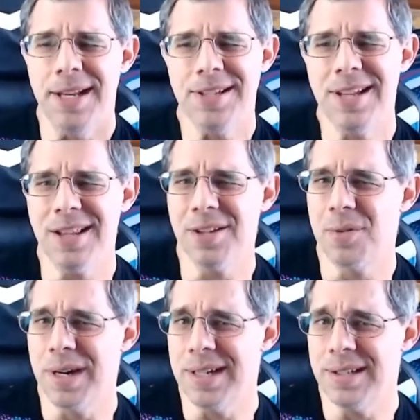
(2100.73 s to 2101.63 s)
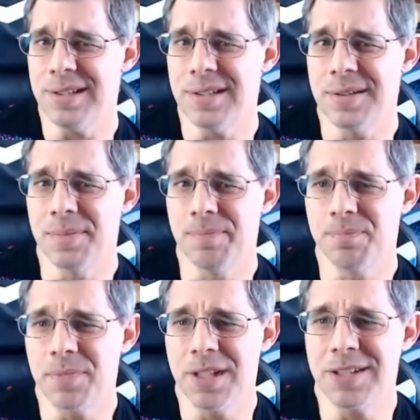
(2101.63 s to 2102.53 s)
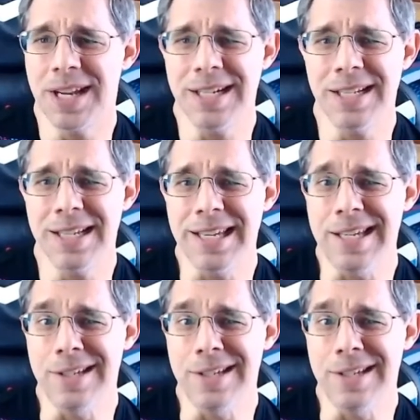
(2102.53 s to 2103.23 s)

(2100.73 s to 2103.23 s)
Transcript: it's not the greatest. It's kind of like